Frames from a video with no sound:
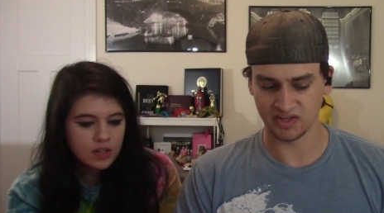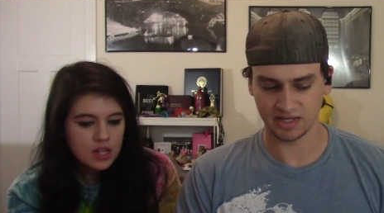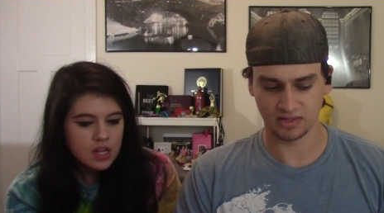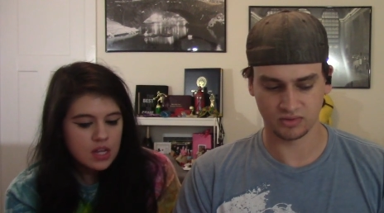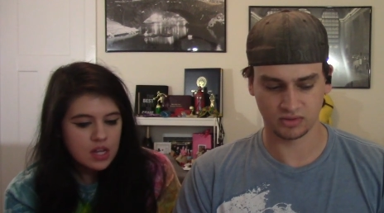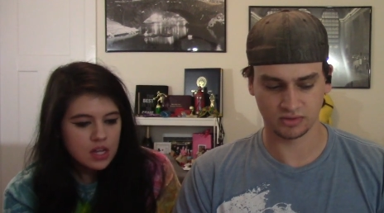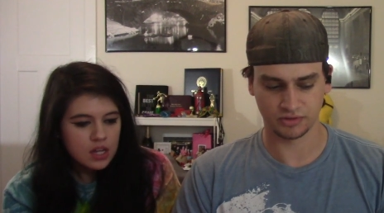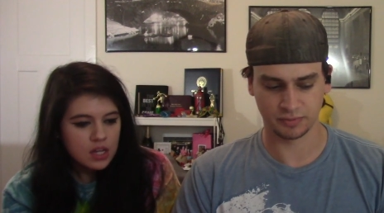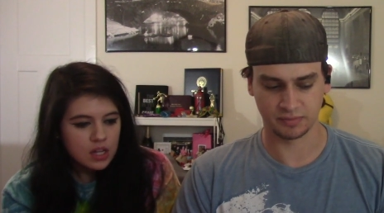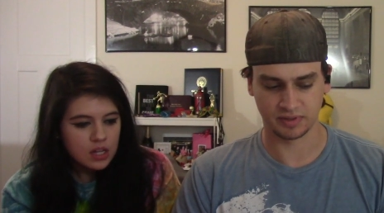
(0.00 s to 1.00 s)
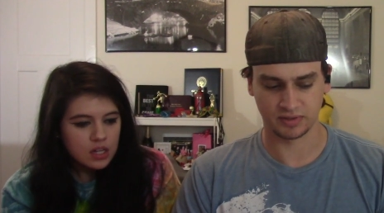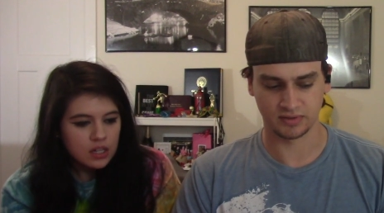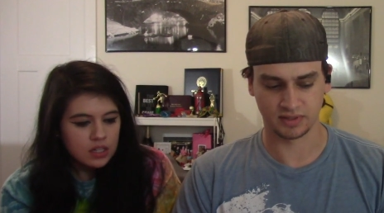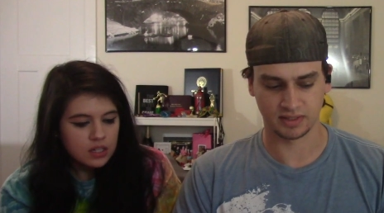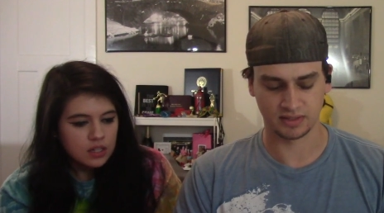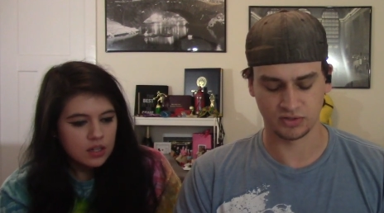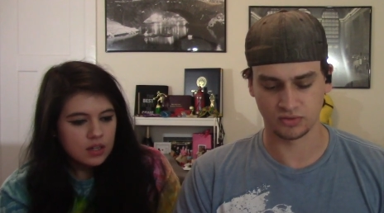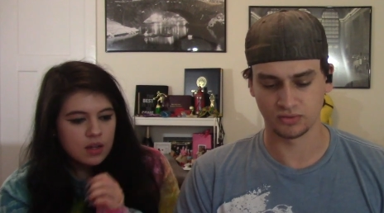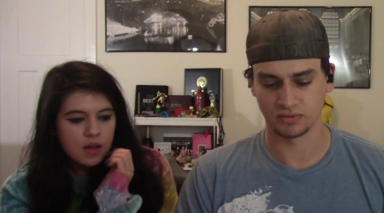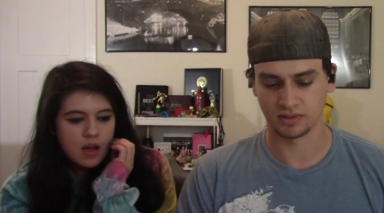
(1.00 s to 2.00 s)
Speaker 1: I
Speaker 2: think I know her a little bit better than I
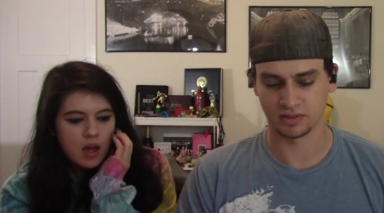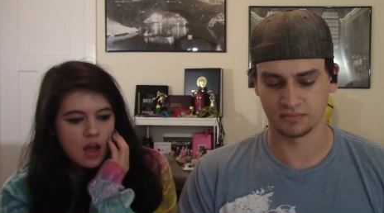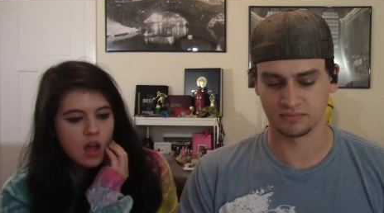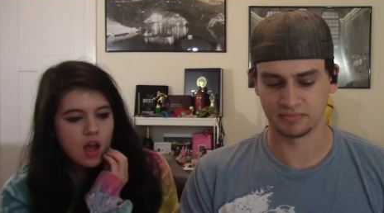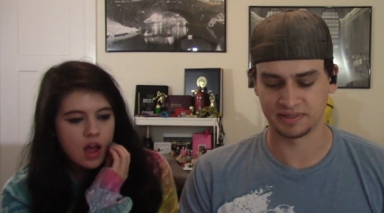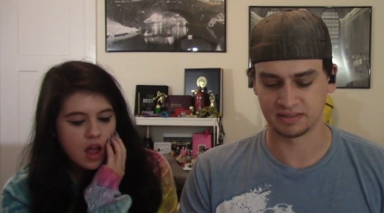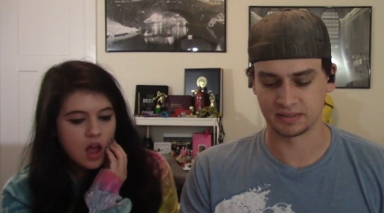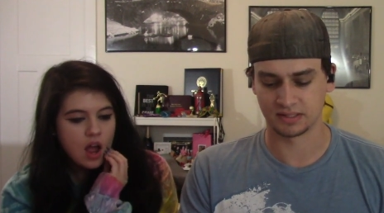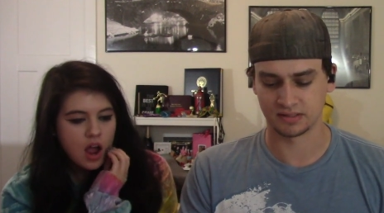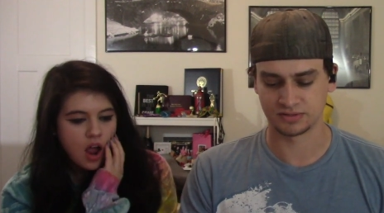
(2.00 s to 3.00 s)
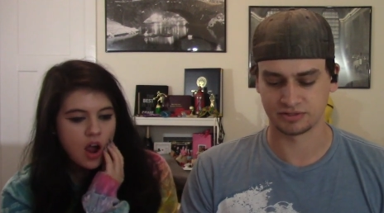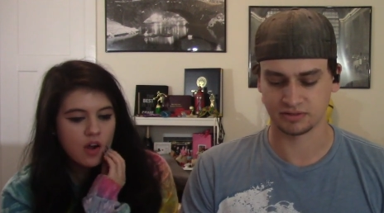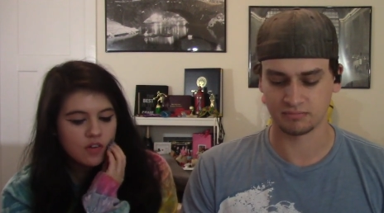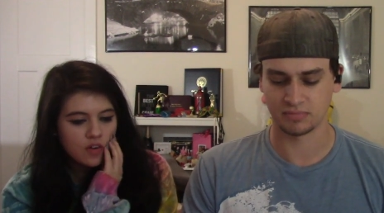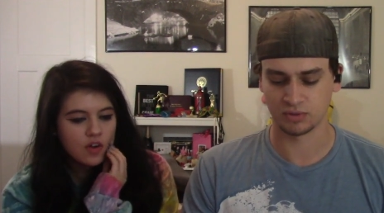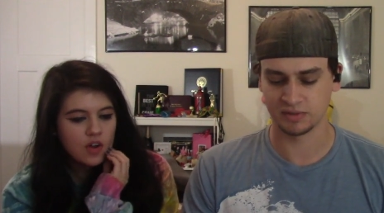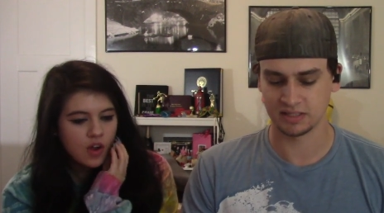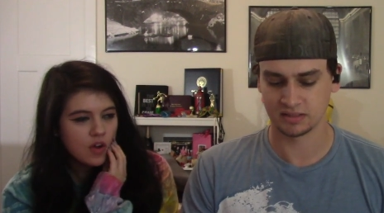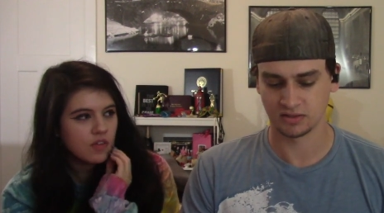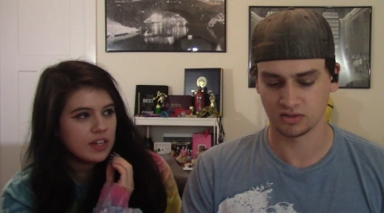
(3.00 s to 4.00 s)
do um, Nicki Minaj at the
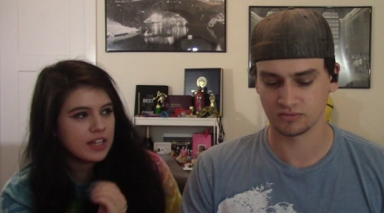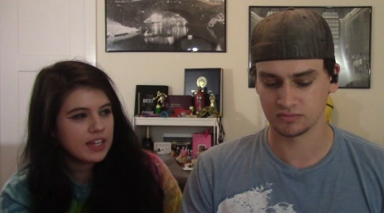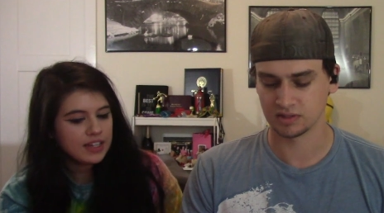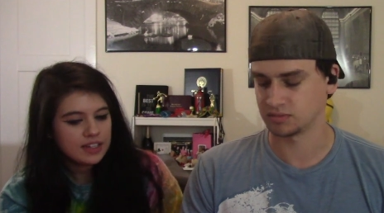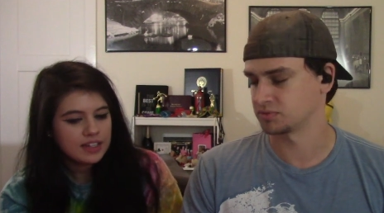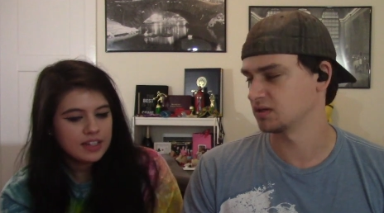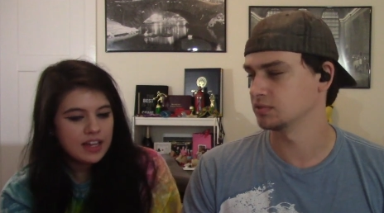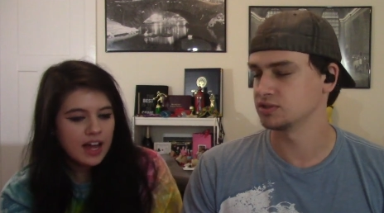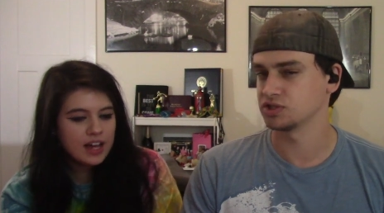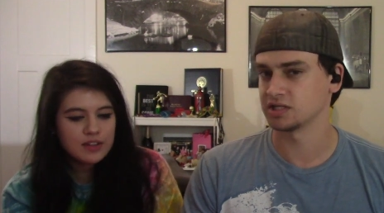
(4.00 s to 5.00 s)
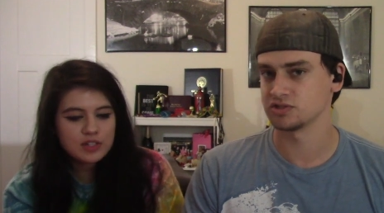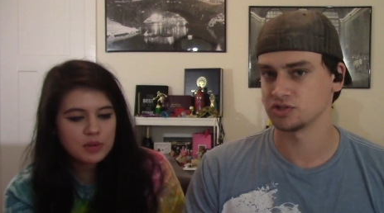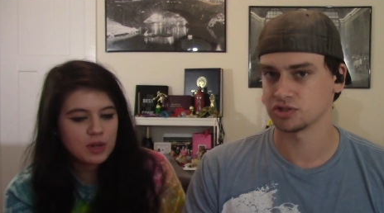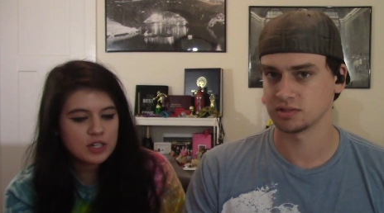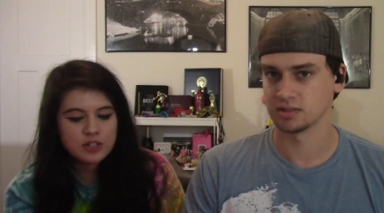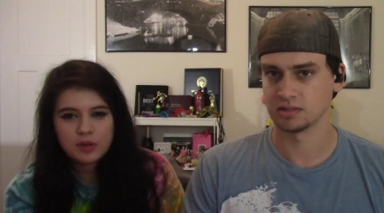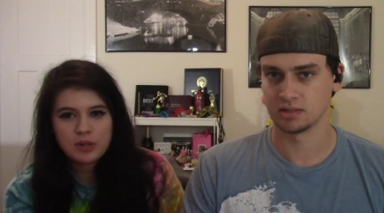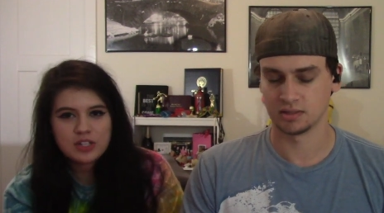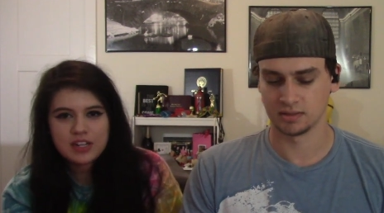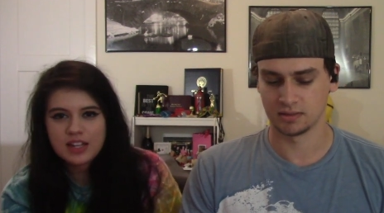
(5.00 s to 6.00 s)
moment. Really, I'll, that'll probably. Change. I used to
Speaker 1: watch
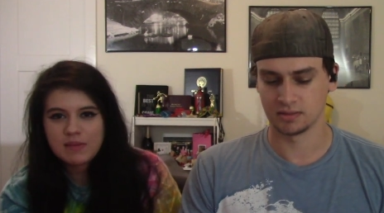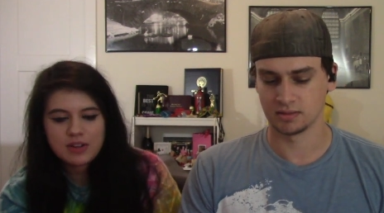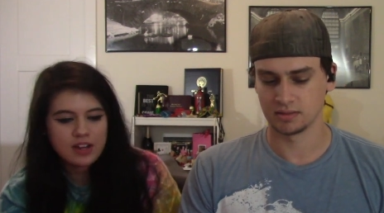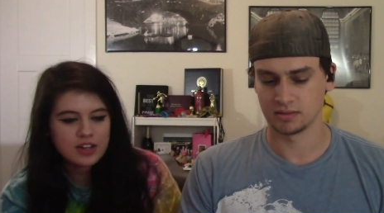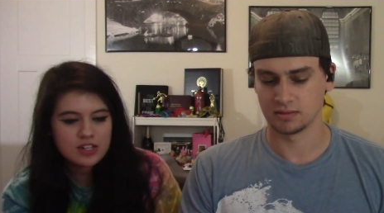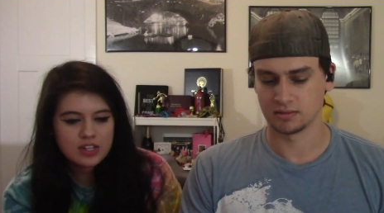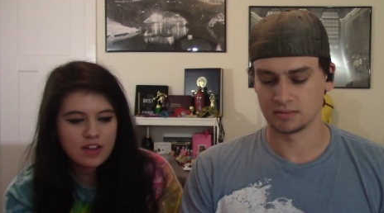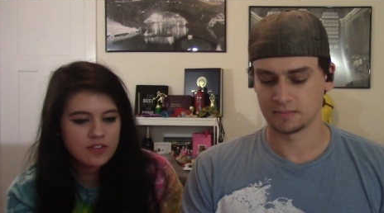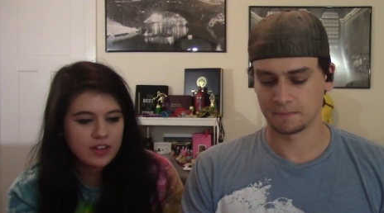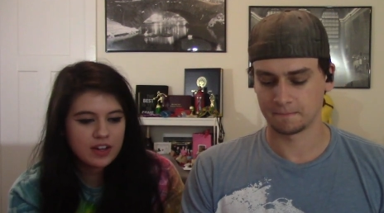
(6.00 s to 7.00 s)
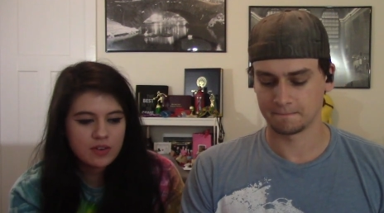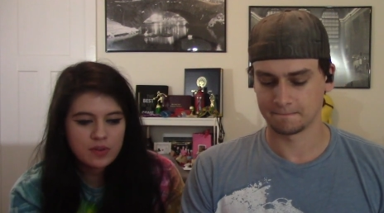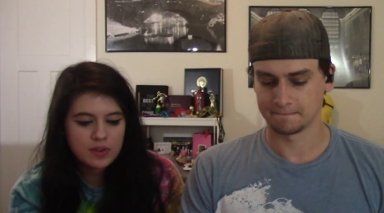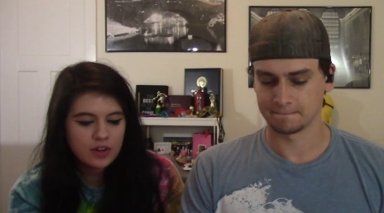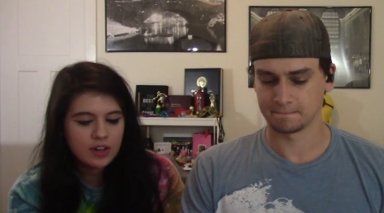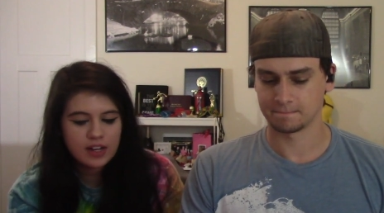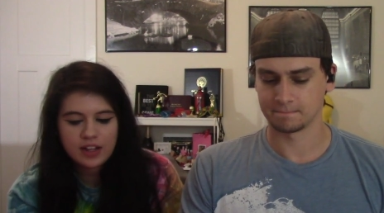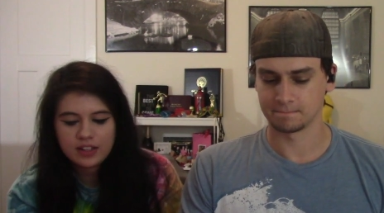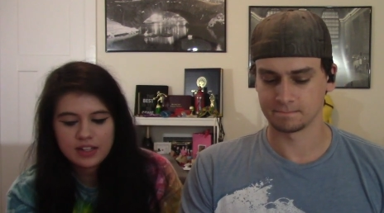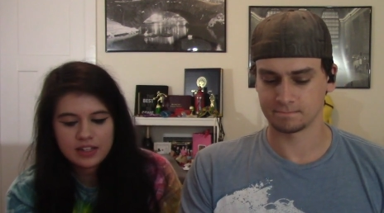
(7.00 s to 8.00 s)
so much Nicki Minaj stuff, like with her on
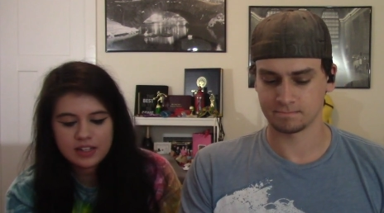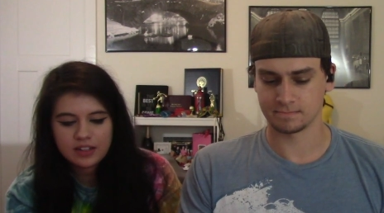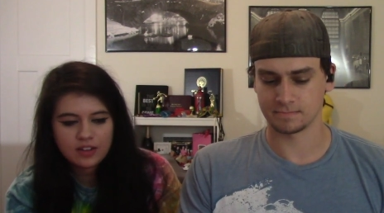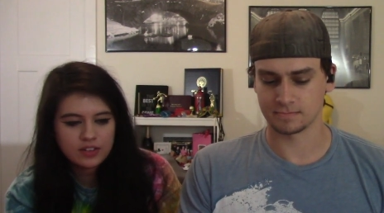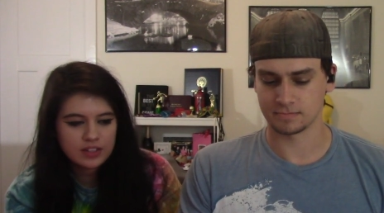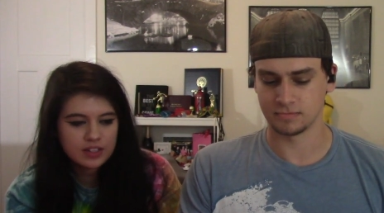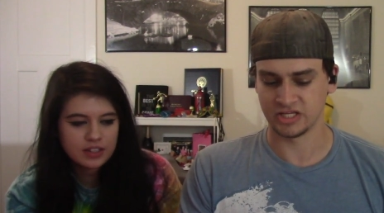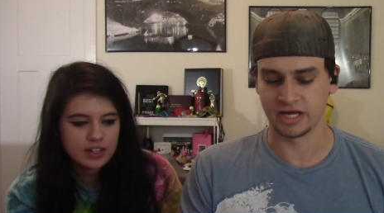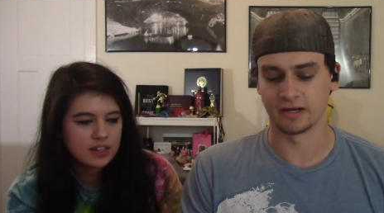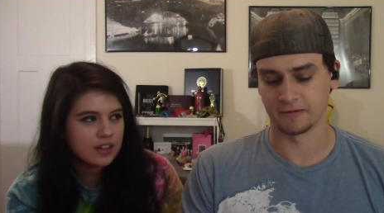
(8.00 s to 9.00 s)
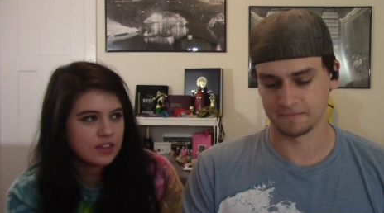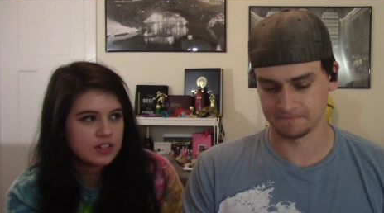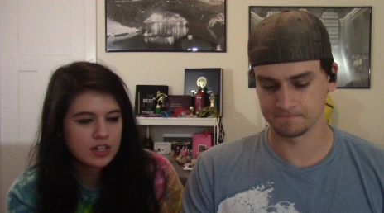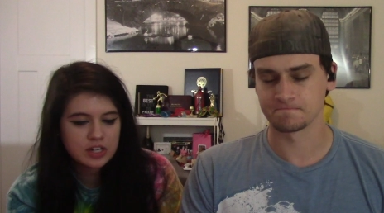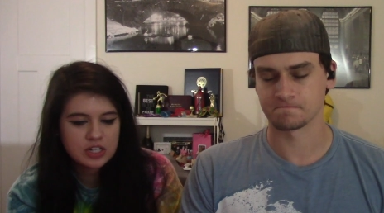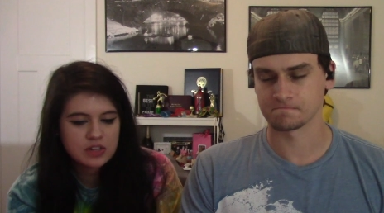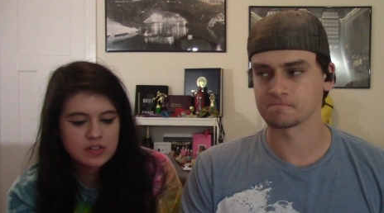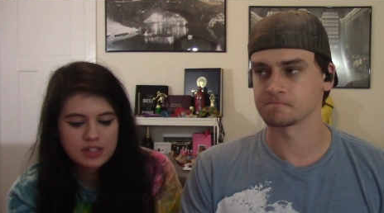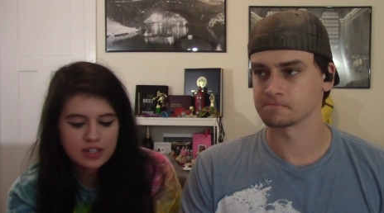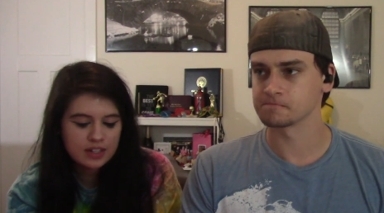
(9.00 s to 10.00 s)
Ellen and all the and, like, other talk
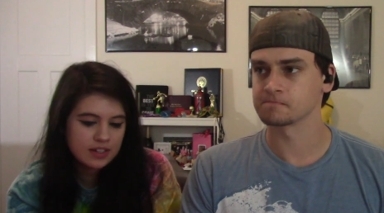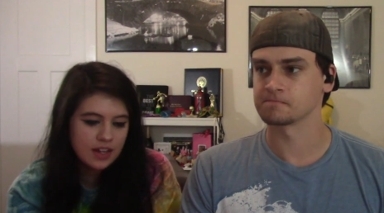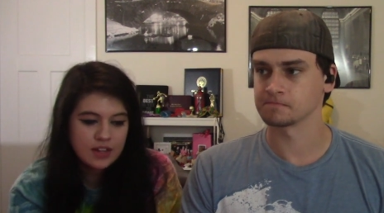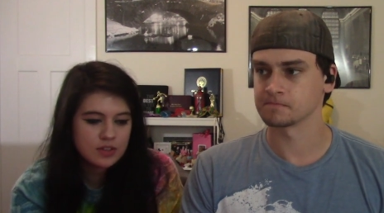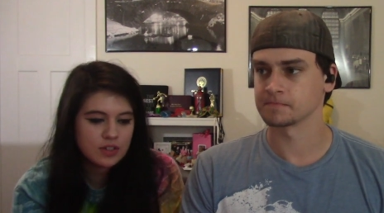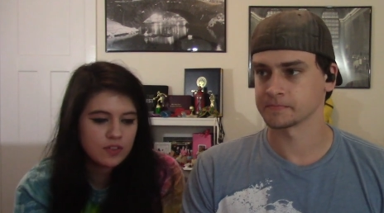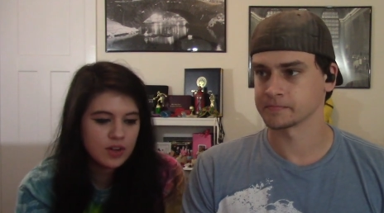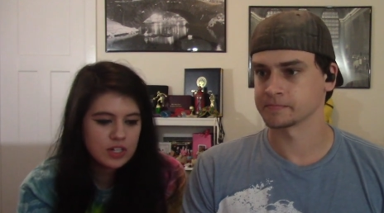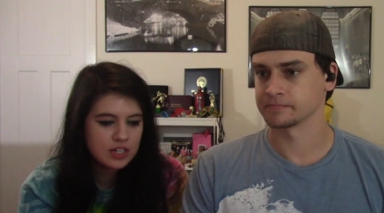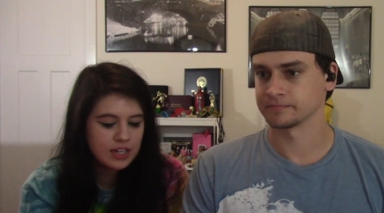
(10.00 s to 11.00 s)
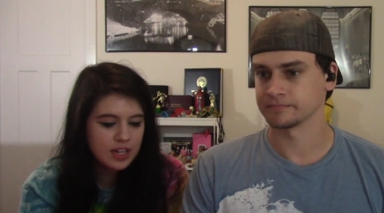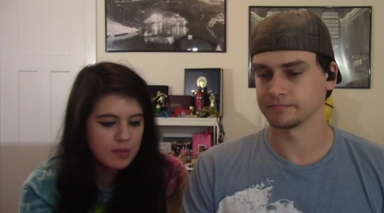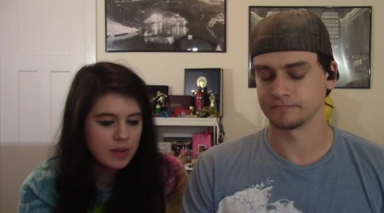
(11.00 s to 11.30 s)
shows. Like I used to love watching Nicki,